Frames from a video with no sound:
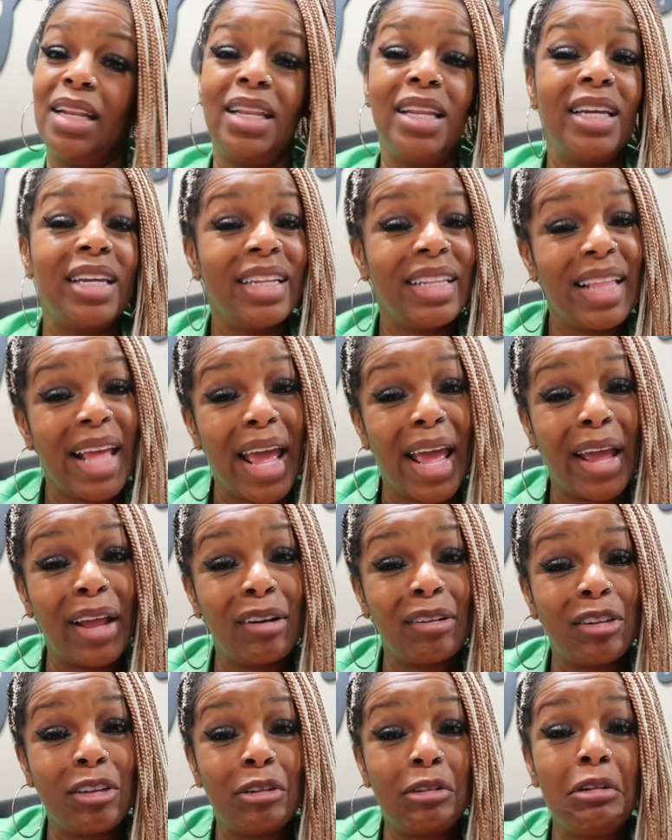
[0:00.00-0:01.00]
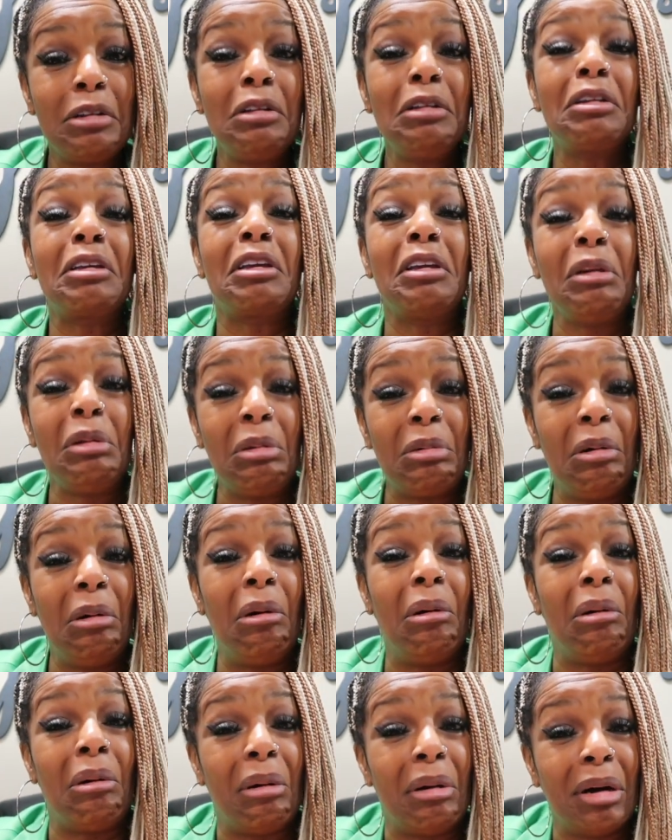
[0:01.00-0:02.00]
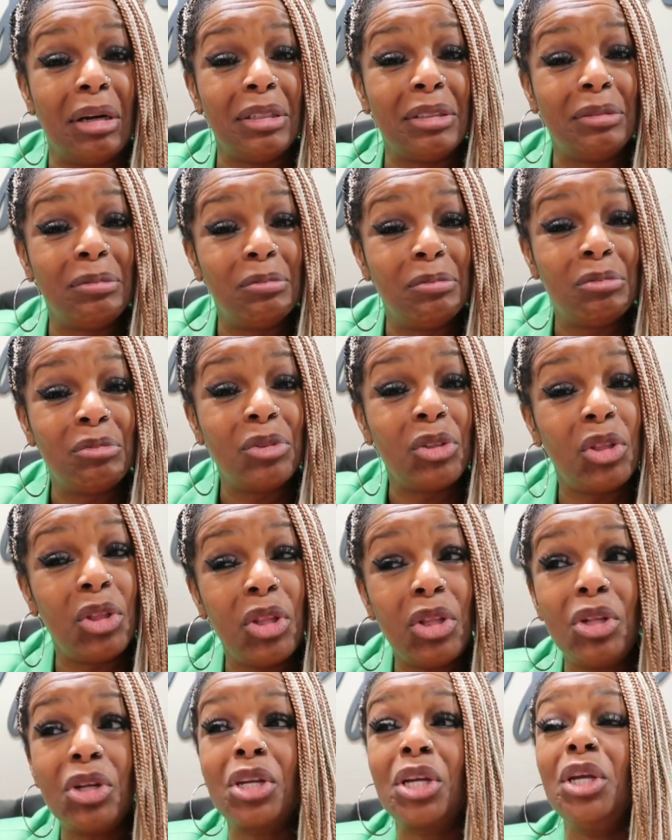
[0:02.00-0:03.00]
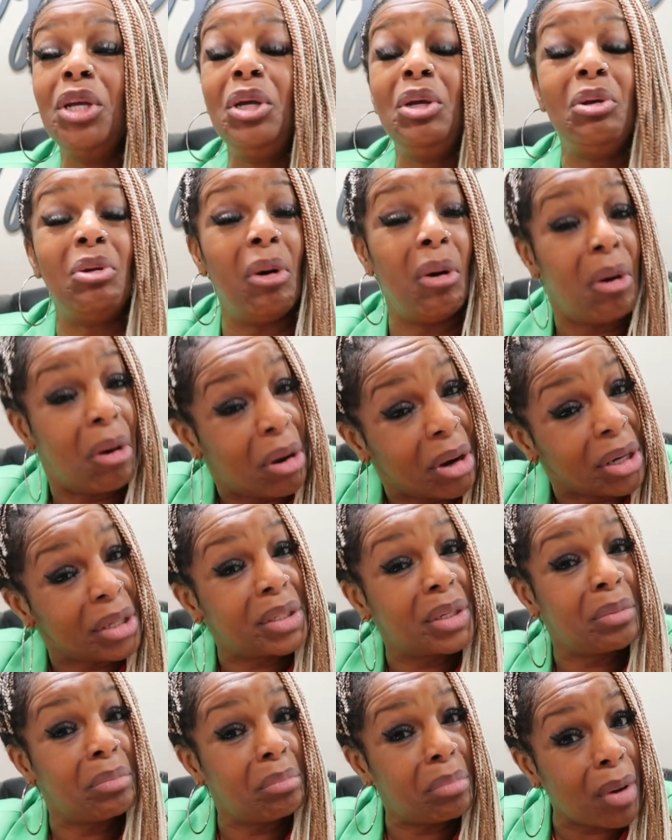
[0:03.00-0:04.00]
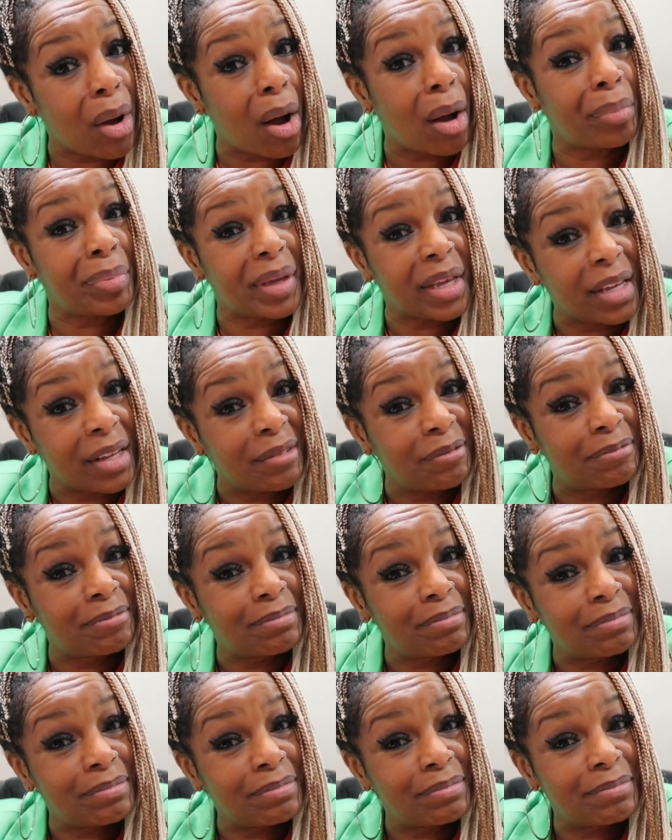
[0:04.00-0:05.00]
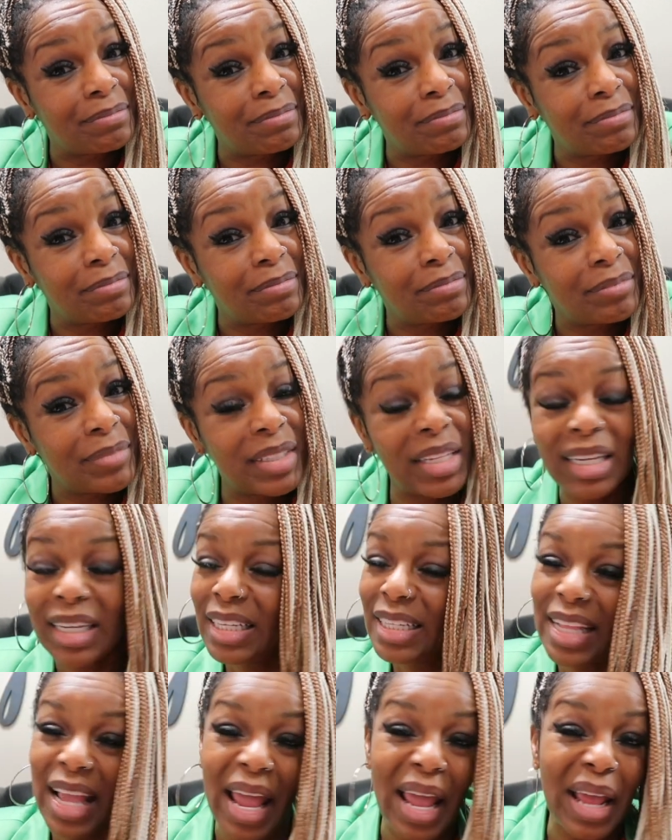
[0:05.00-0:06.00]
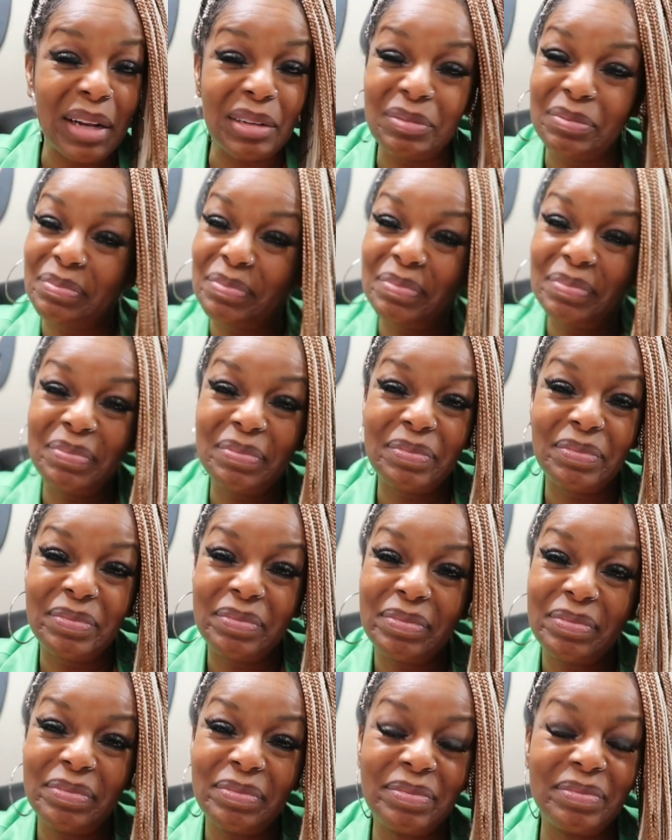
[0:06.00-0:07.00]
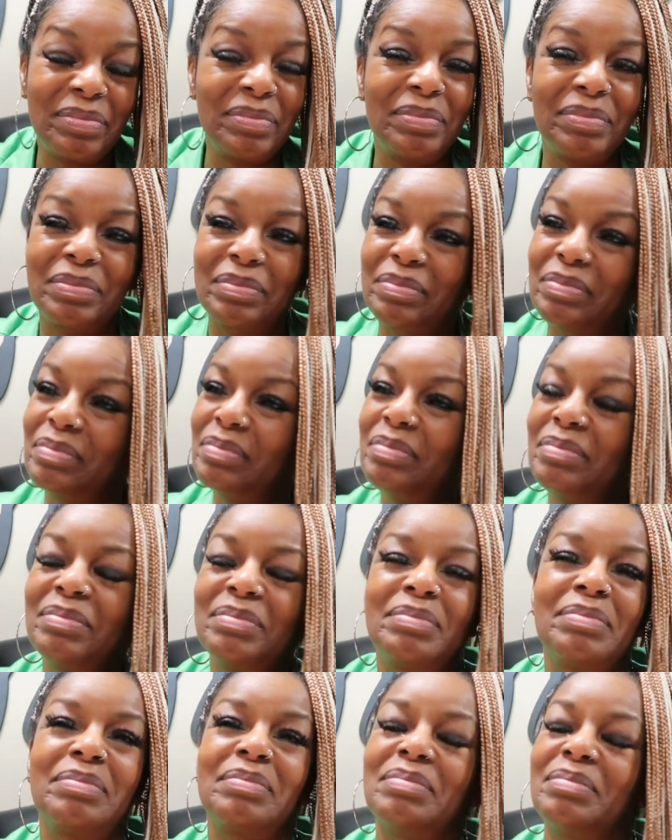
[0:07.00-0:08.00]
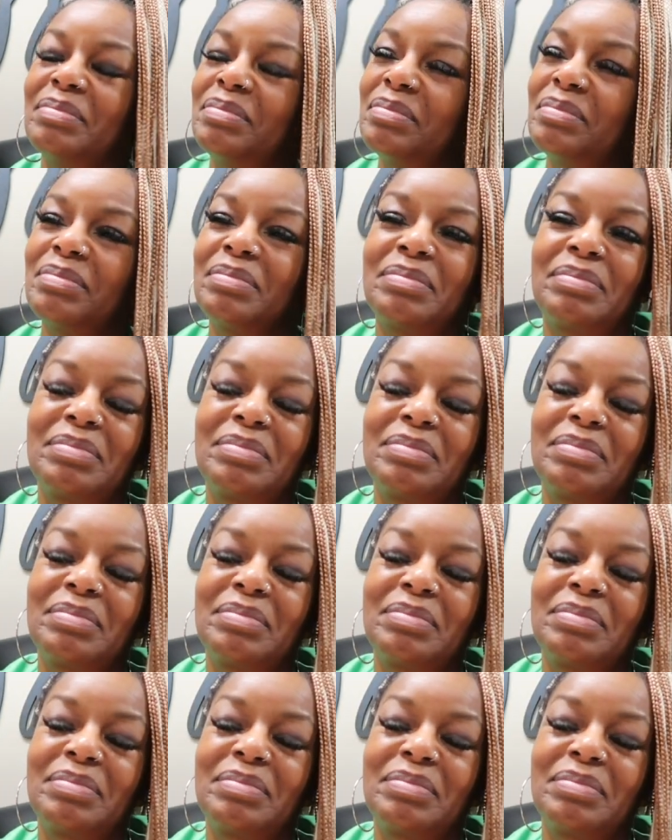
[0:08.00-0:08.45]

Look at that. Look at God. Look at God and Bobbi. Look at that. Mm, mm, mm, mm.